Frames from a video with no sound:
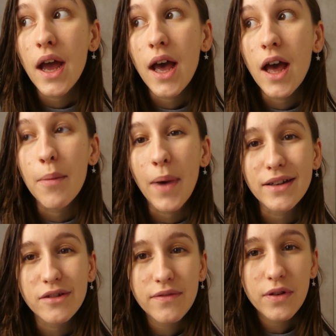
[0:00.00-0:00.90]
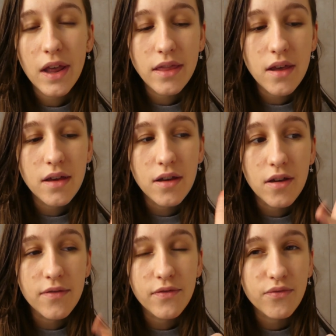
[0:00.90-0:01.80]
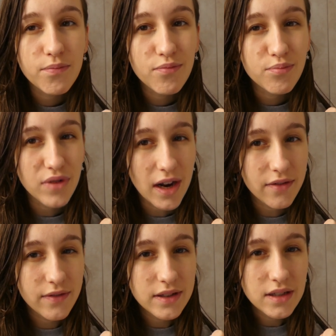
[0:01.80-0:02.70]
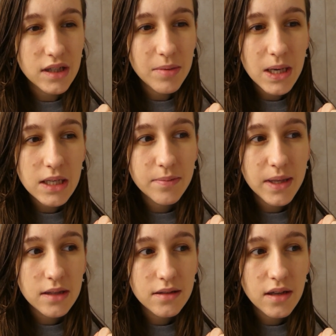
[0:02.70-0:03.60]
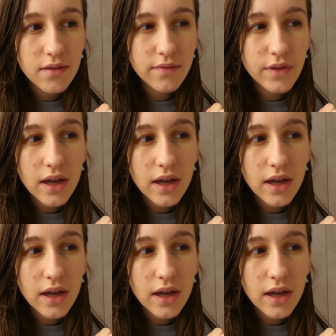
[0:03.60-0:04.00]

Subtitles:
I do feel like the breakfast is a bit expensive.